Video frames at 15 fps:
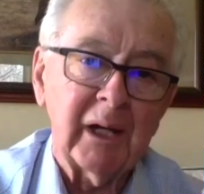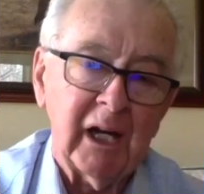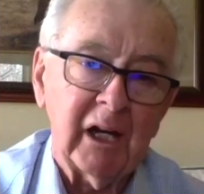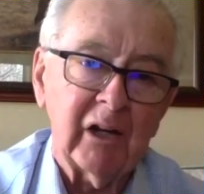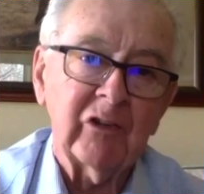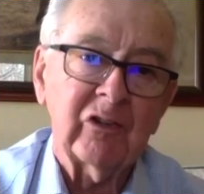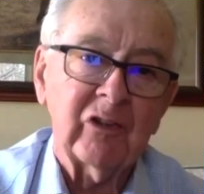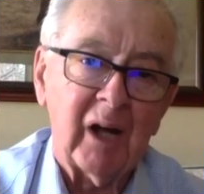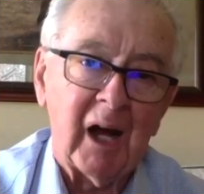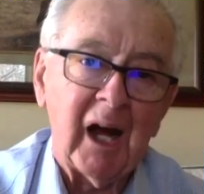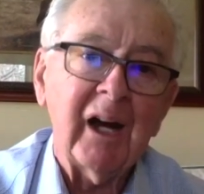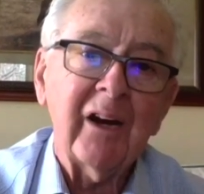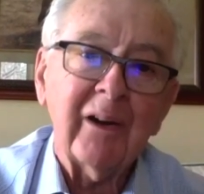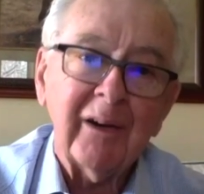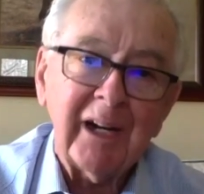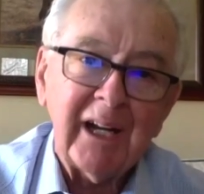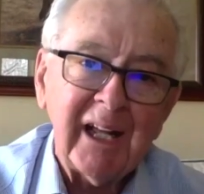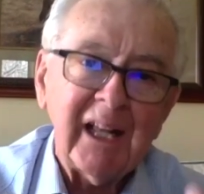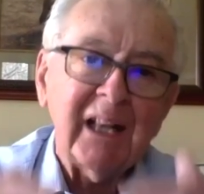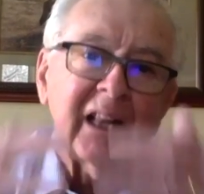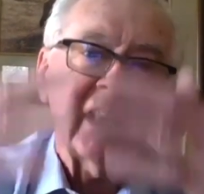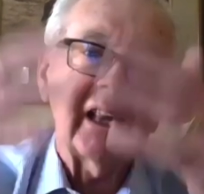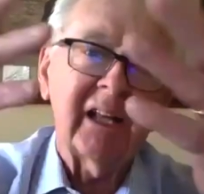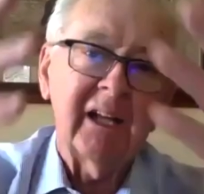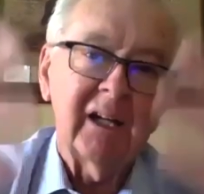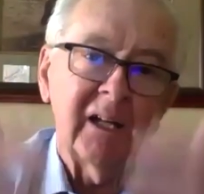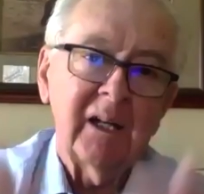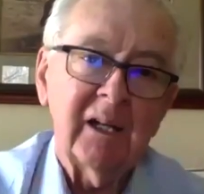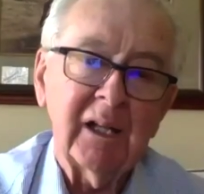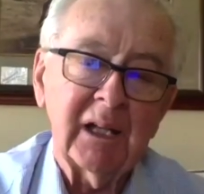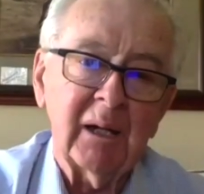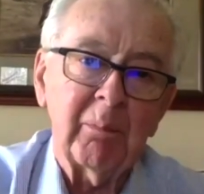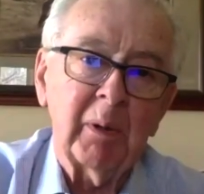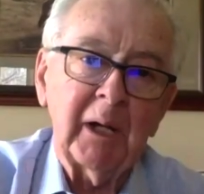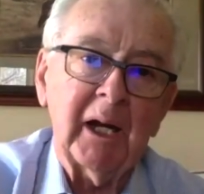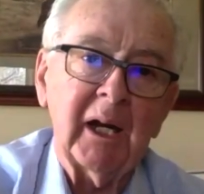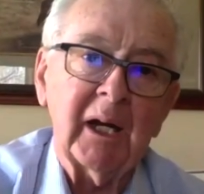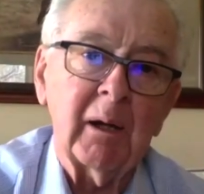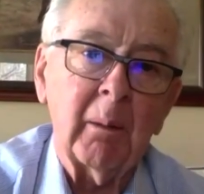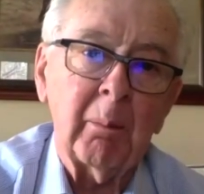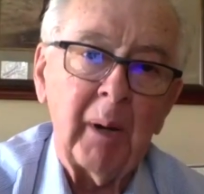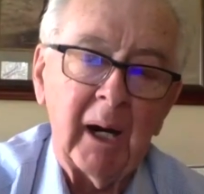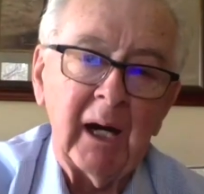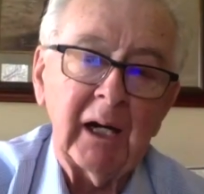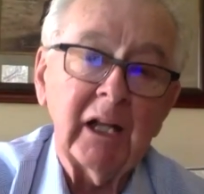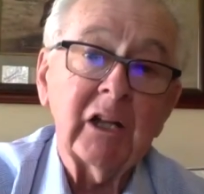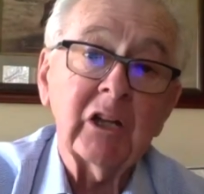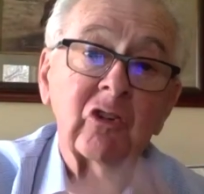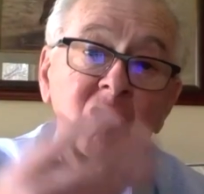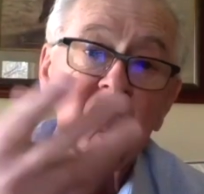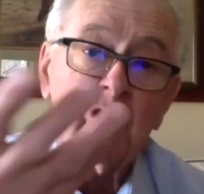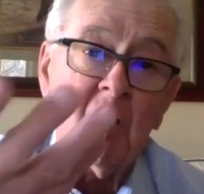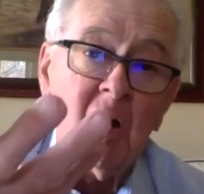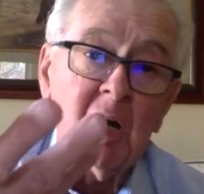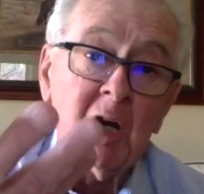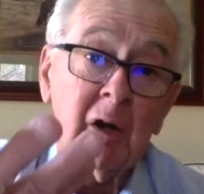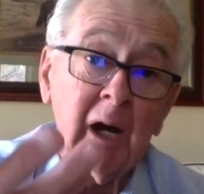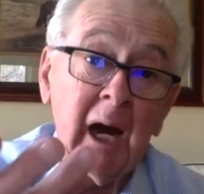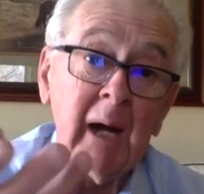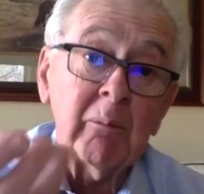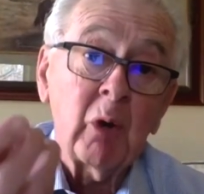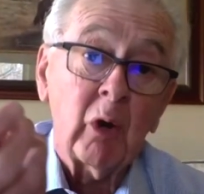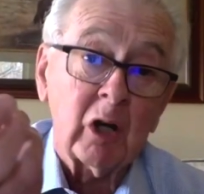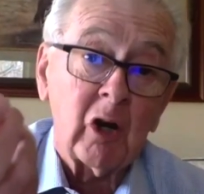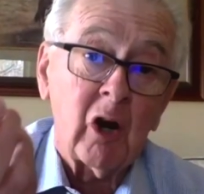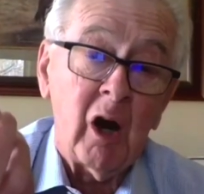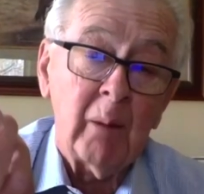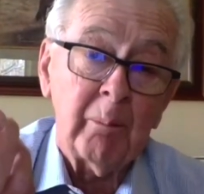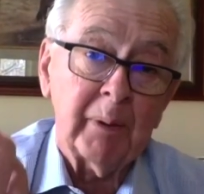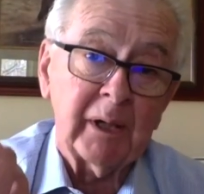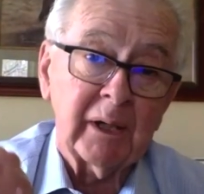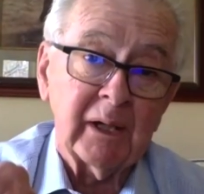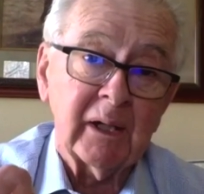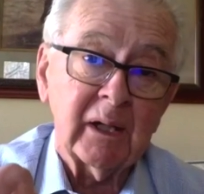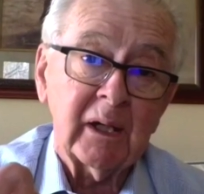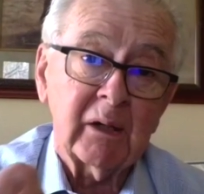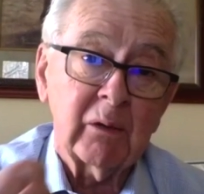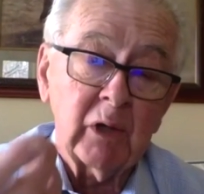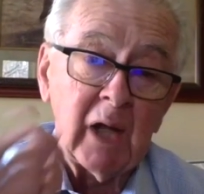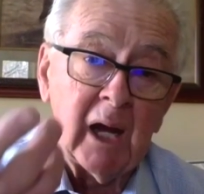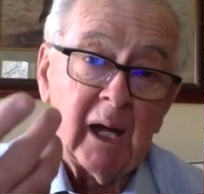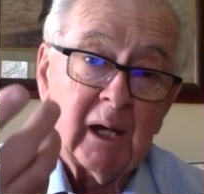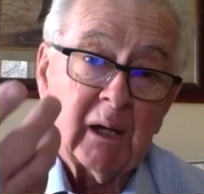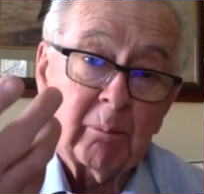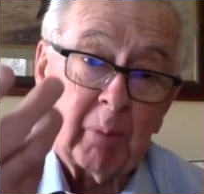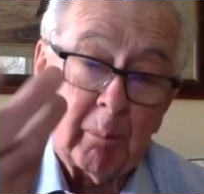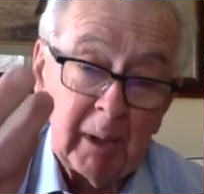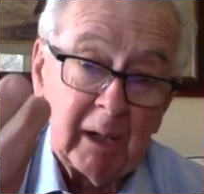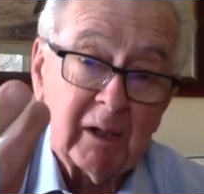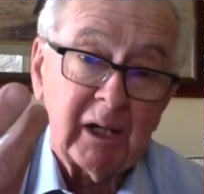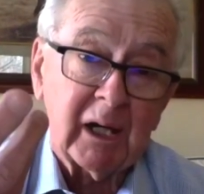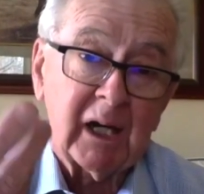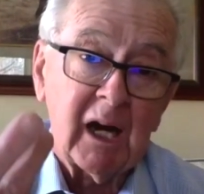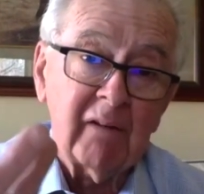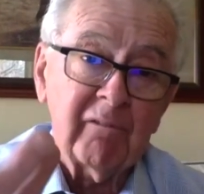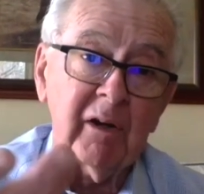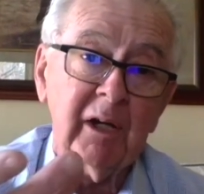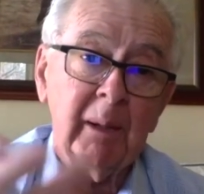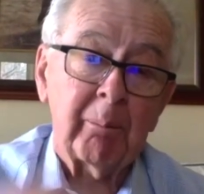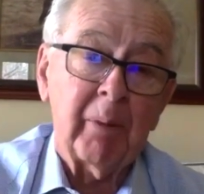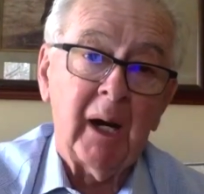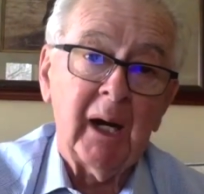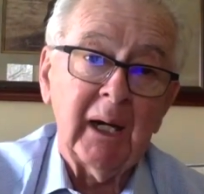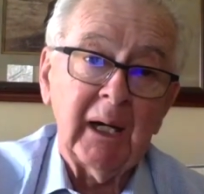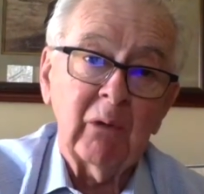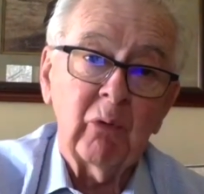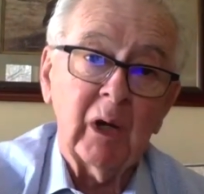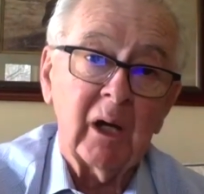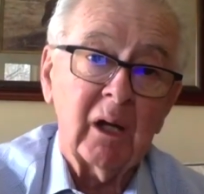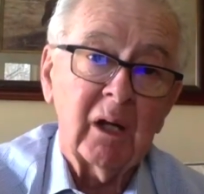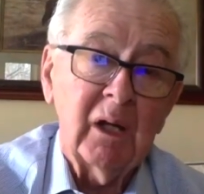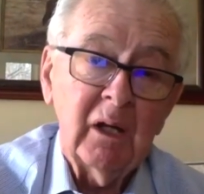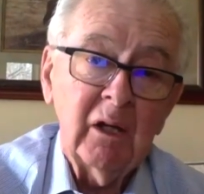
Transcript: is underneath the political party, the stronger and more competent and prepared to govern the party will.